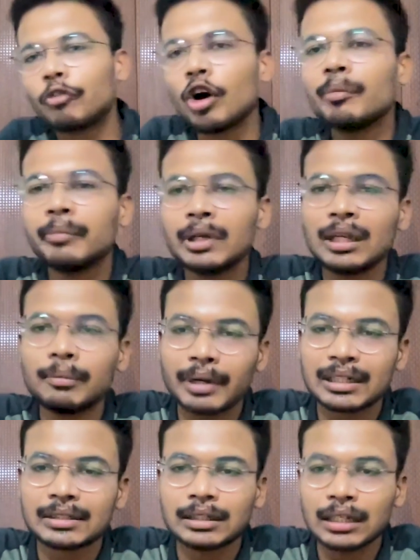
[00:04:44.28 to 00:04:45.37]
for me
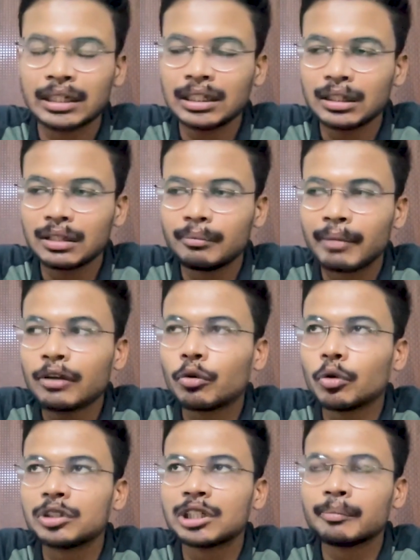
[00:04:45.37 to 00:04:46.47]
personally, my
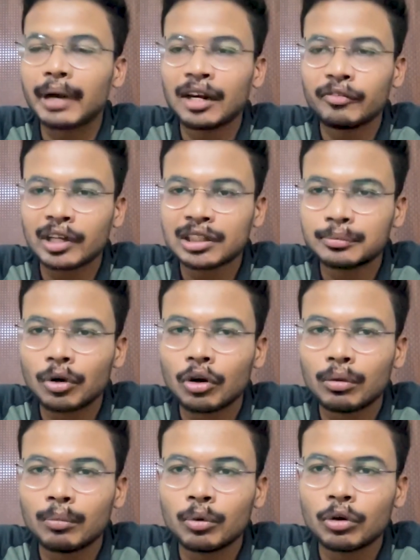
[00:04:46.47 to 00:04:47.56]
coaching part was
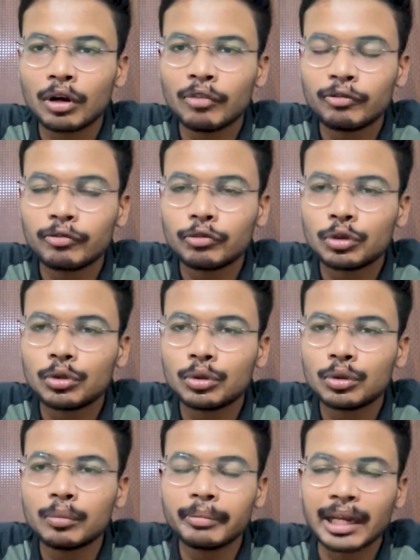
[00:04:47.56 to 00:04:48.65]
more of
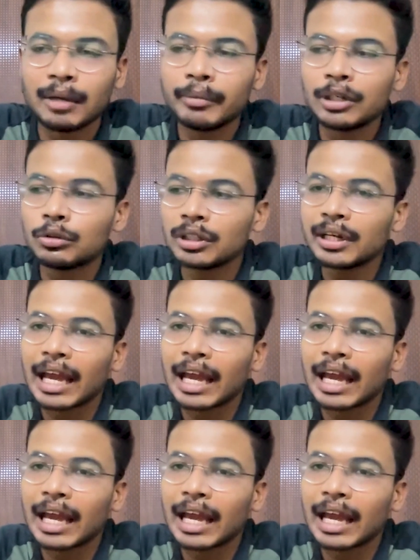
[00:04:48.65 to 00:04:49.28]
to bring me to the